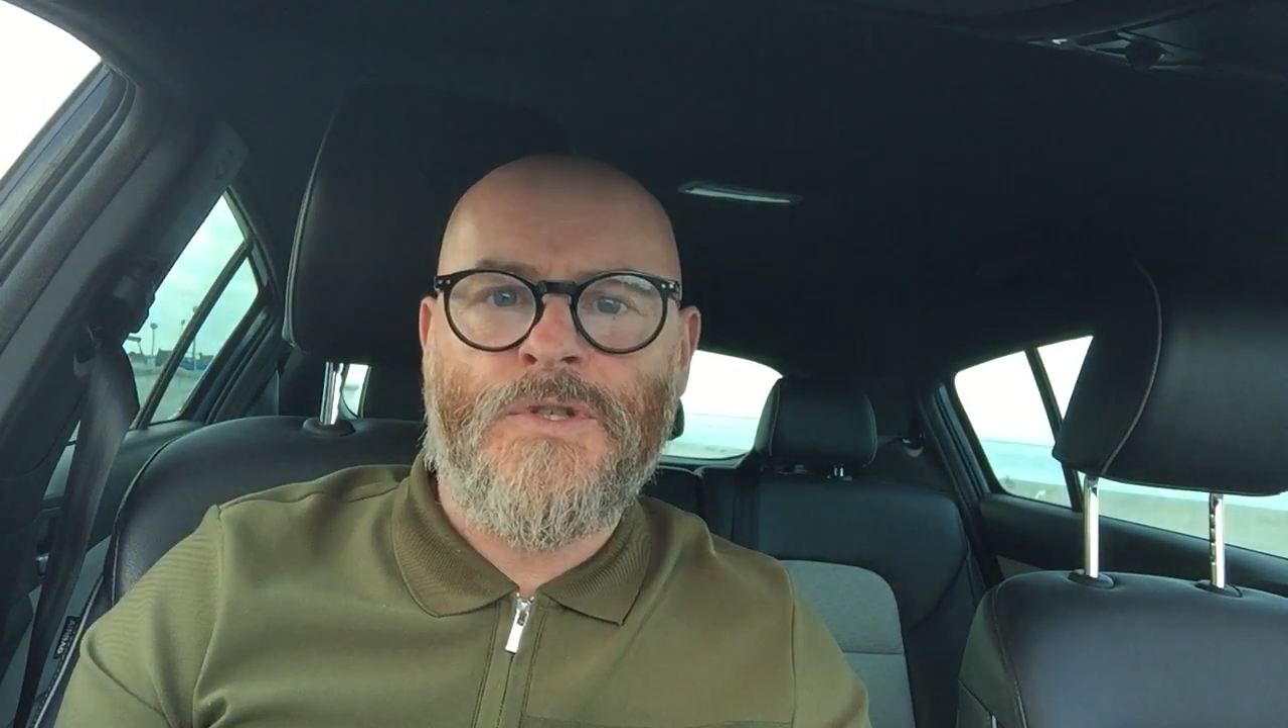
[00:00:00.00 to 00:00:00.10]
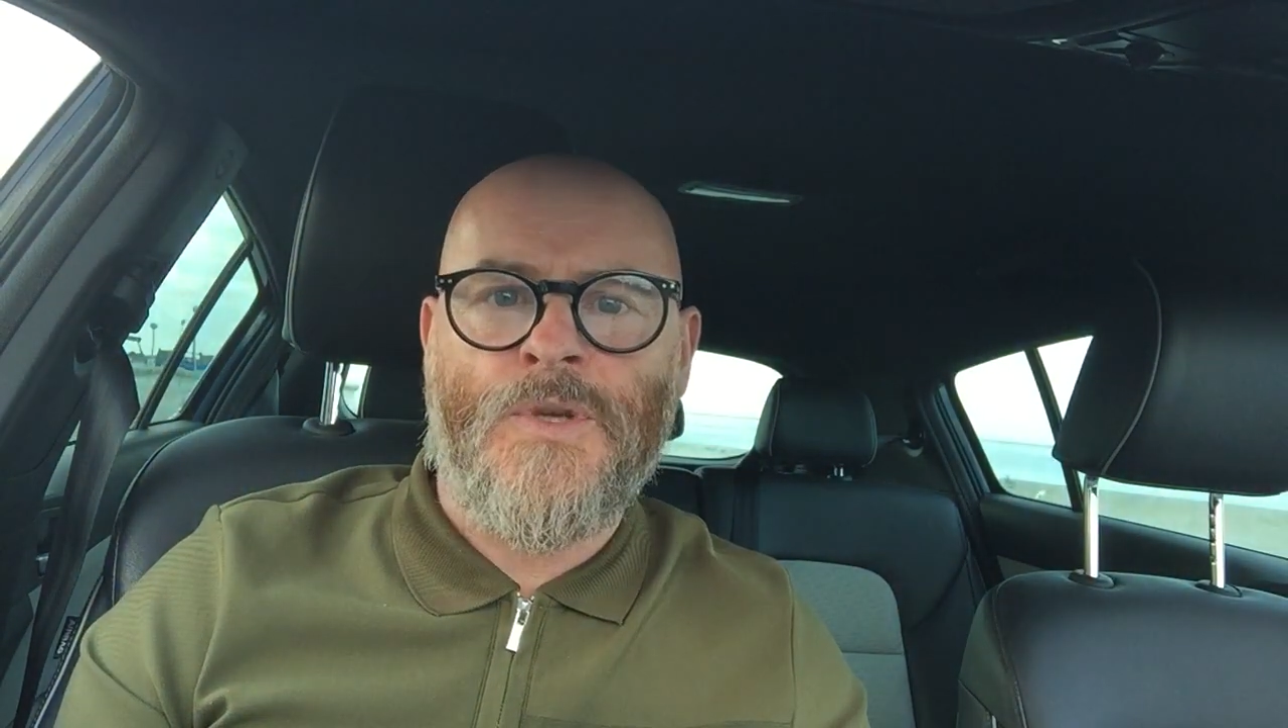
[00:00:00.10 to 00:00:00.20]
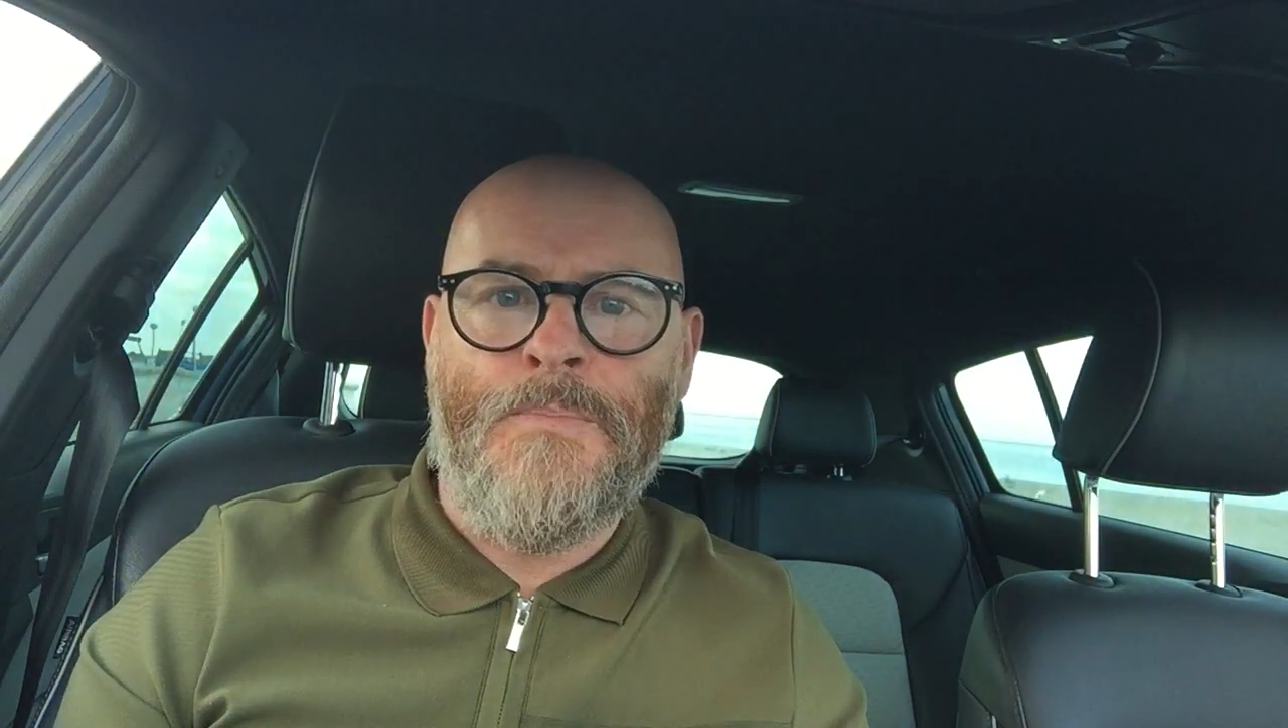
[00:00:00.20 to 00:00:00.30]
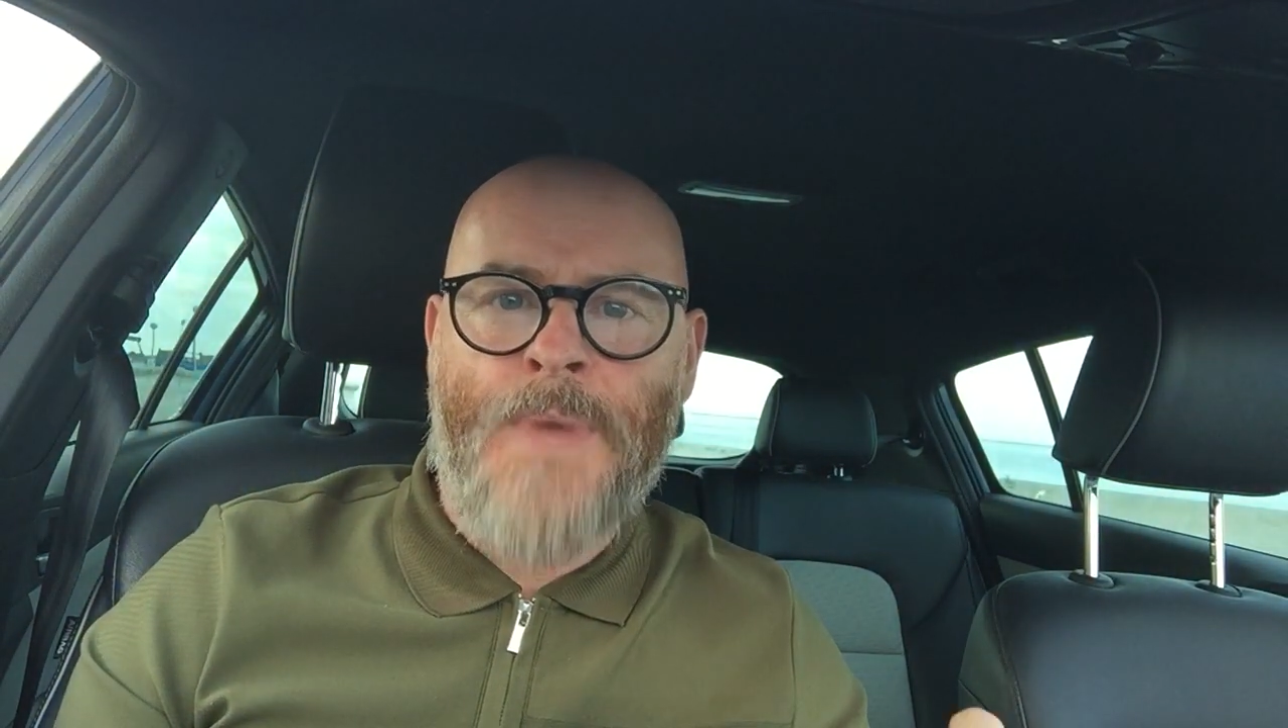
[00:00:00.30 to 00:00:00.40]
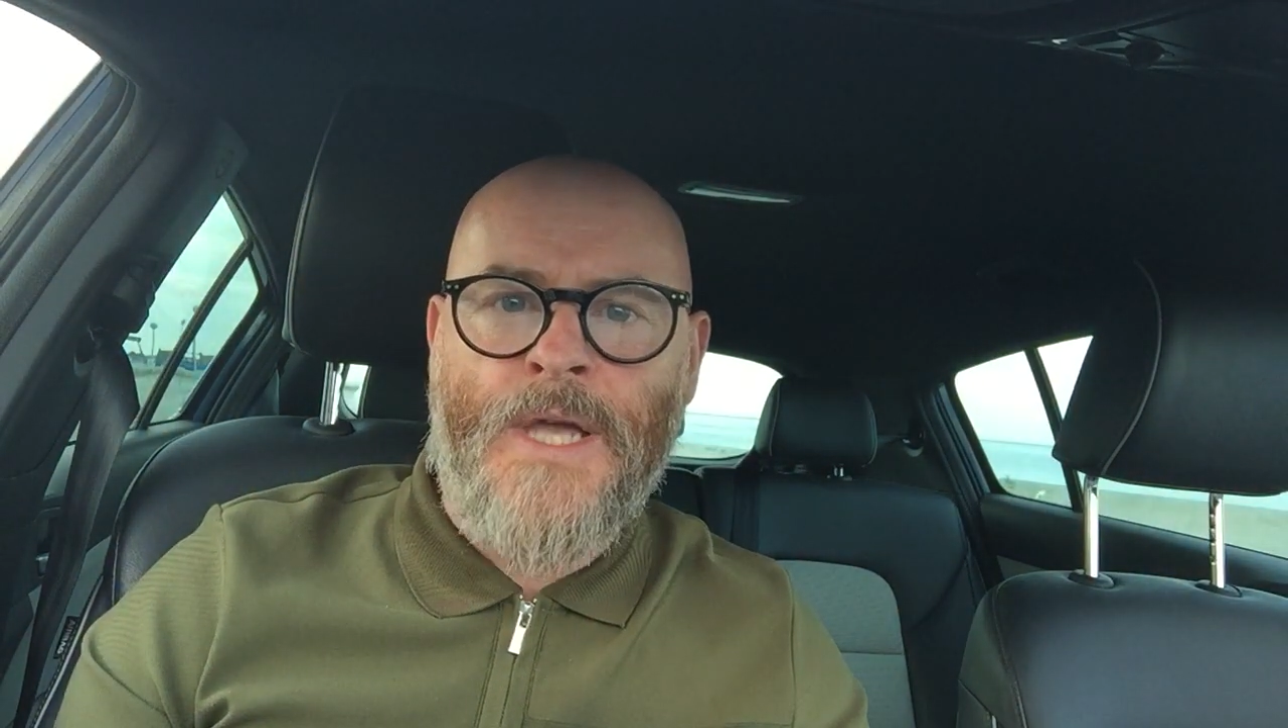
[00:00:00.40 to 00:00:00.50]

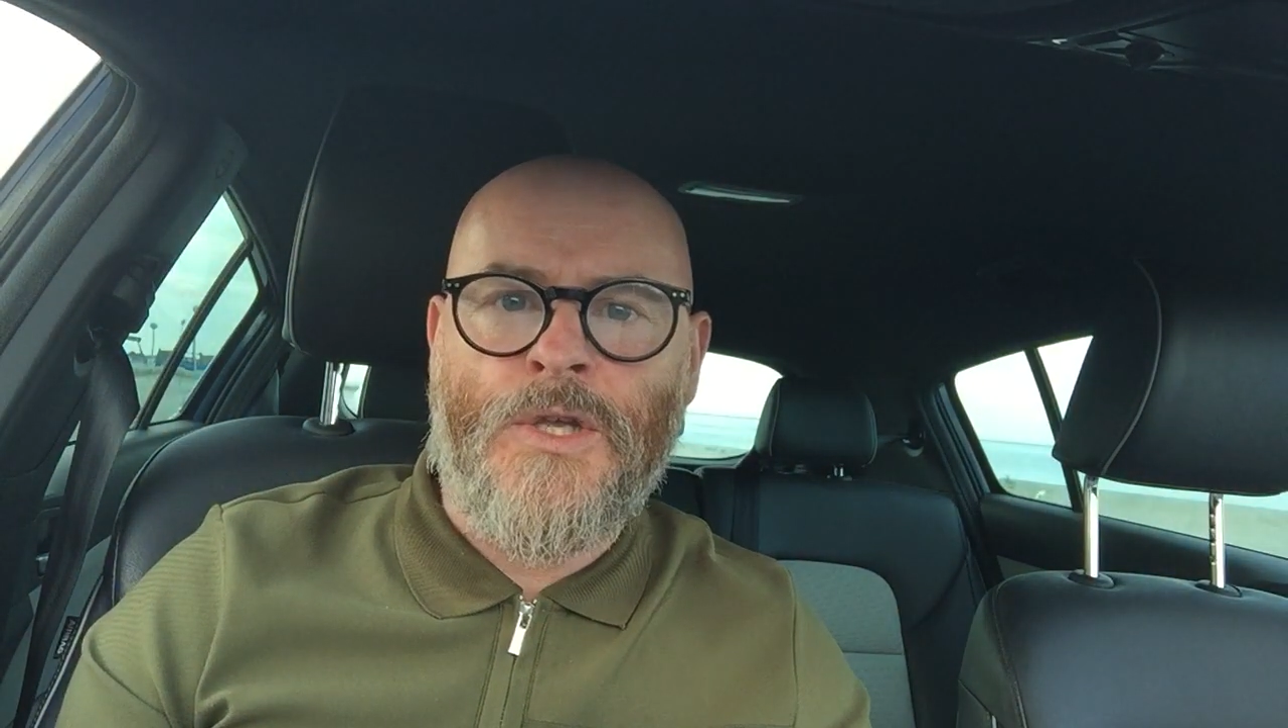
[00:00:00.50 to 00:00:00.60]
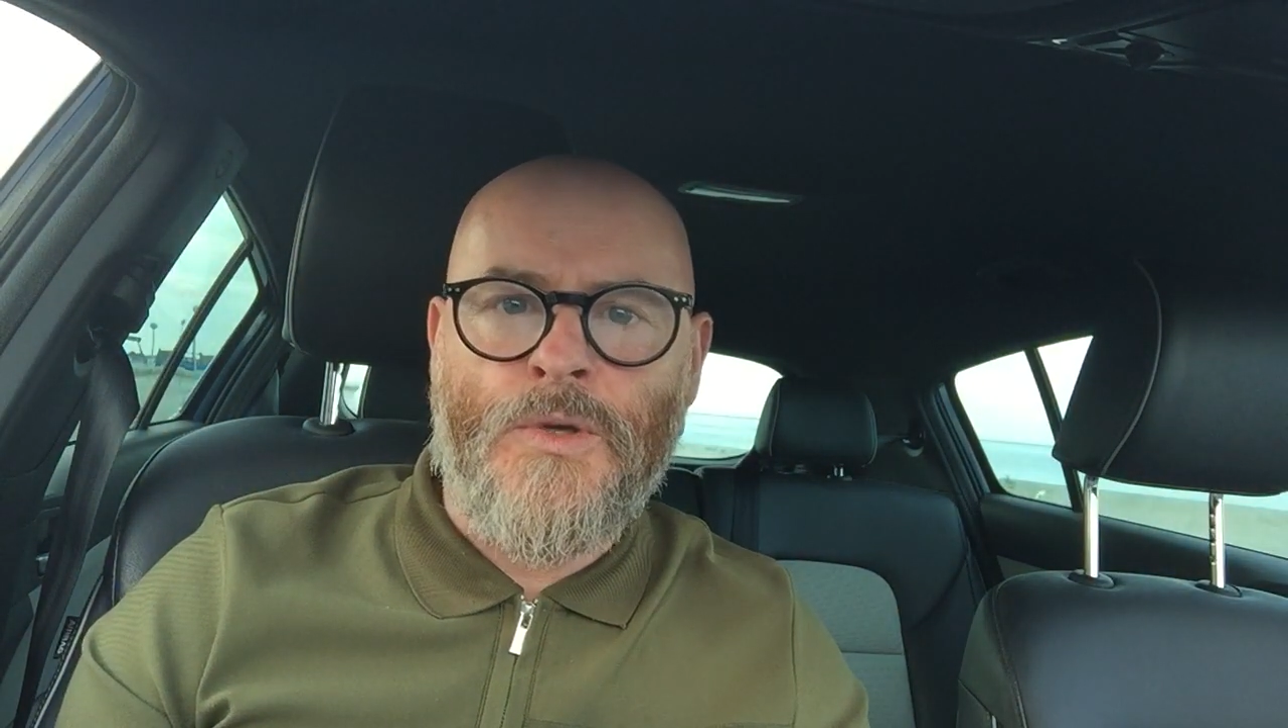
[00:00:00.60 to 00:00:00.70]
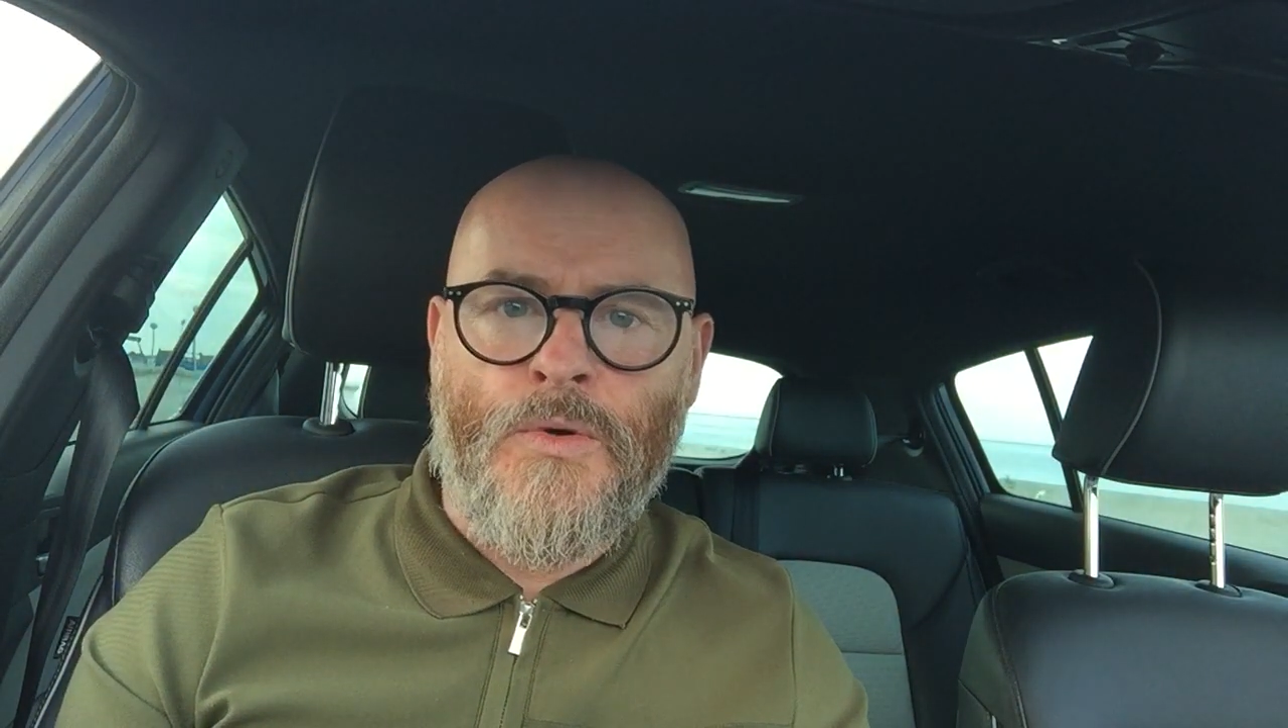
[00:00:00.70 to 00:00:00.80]
to make you